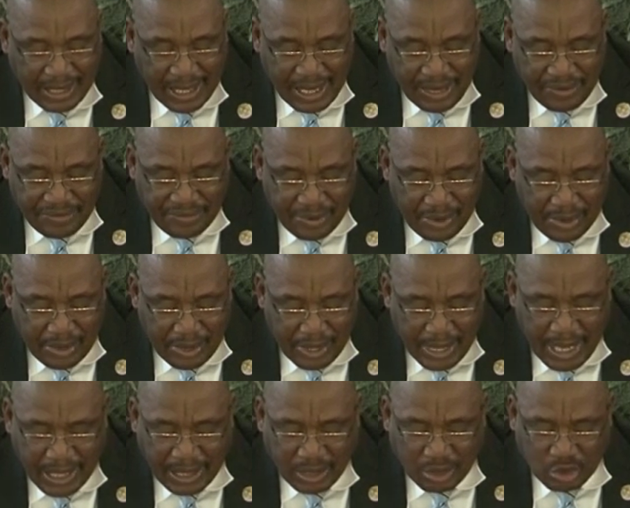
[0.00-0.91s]
therefore
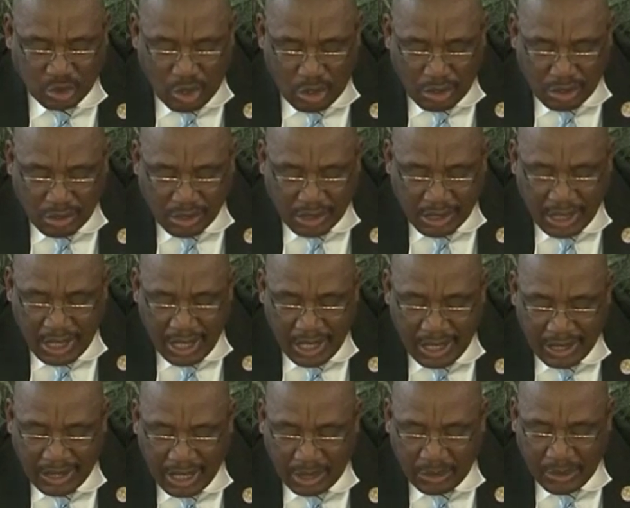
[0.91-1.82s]
a resource
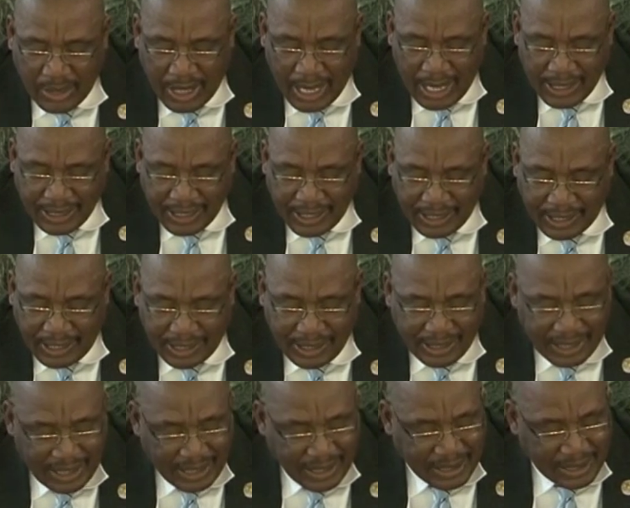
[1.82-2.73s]
that we urgently
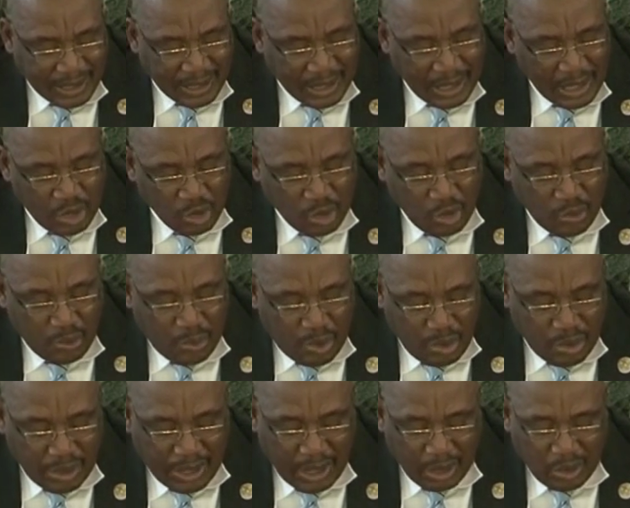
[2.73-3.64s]
need to
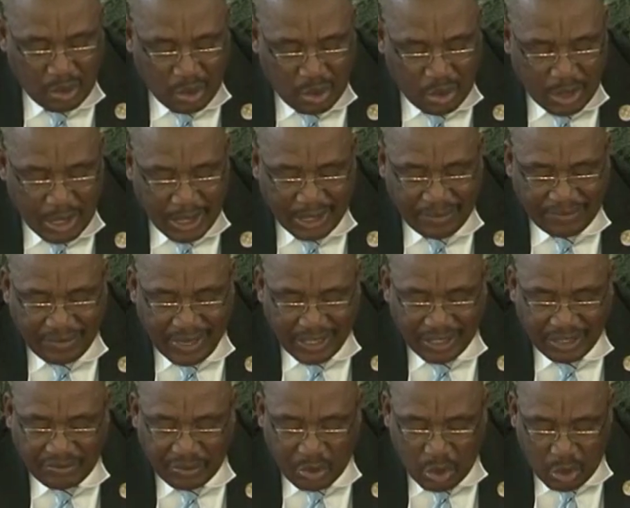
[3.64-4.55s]
put a good and
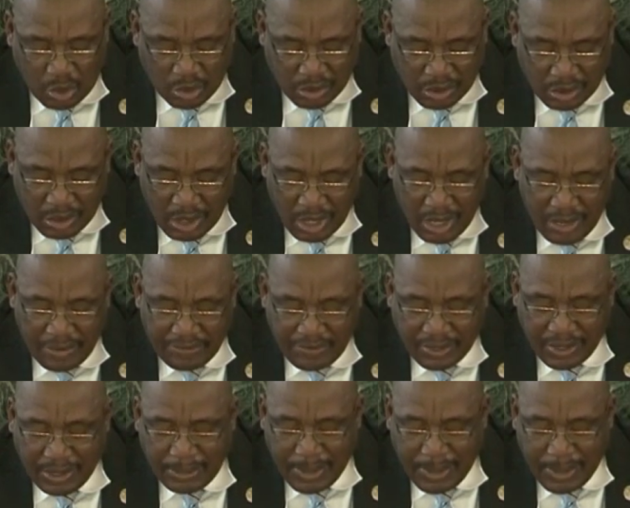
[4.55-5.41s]
effective use for the